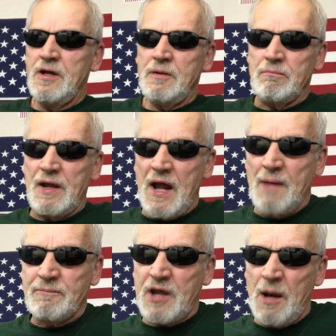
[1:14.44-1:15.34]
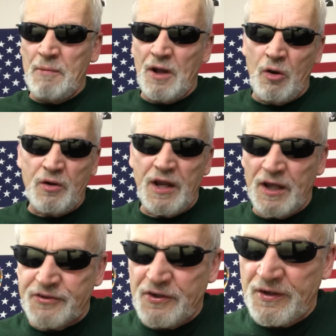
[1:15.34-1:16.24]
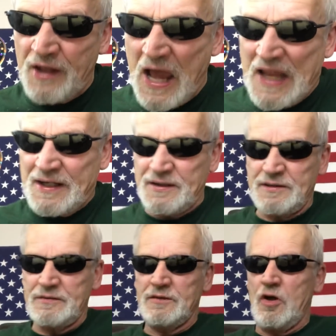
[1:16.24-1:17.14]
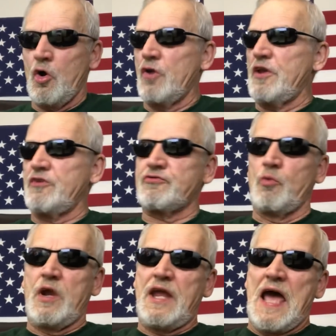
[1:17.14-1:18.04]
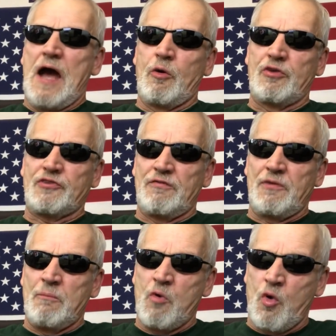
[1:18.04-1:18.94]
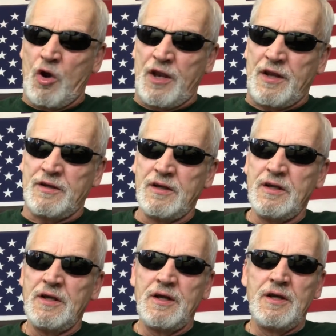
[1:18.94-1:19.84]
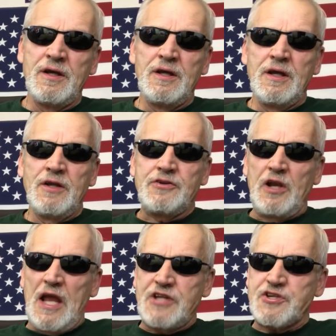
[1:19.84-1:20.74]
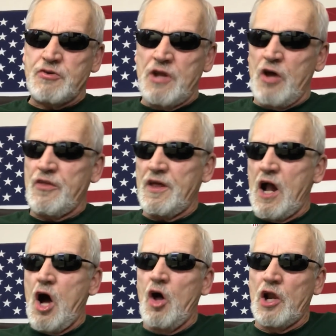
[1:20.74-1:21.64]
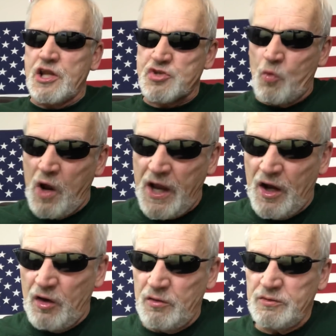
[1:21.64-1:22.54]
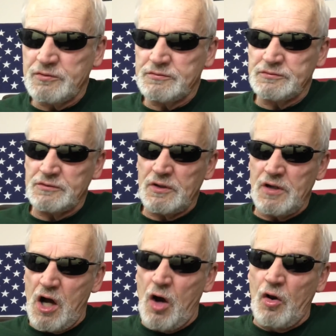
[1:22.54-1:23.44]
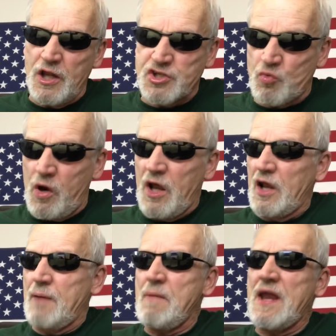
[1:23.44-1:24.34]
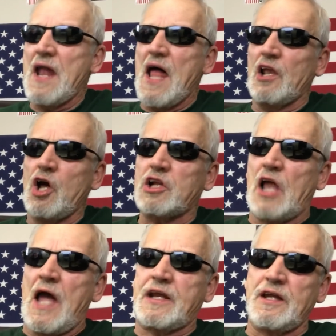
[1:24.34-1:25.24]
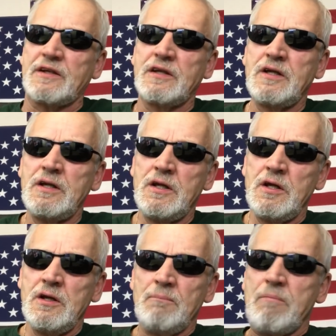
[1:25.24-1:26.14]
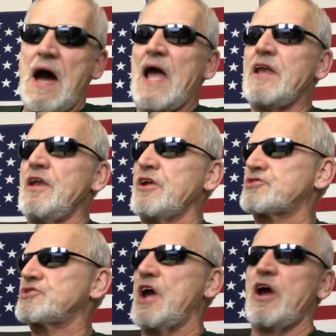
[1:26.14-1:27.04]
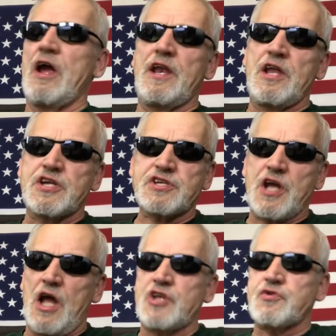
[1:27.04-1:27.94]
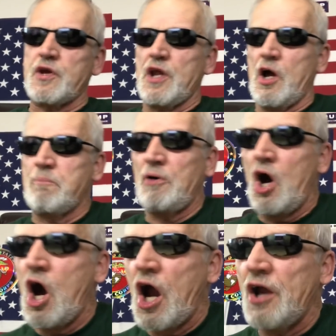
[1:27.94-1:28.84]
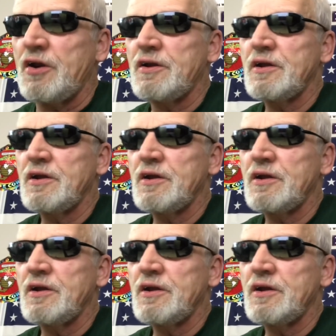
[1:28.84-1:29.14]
But I'm coming on here tonight or this wee hours of the morning to let you know that all is well. All is well. It may not look like it. Biden is tearing this country apart.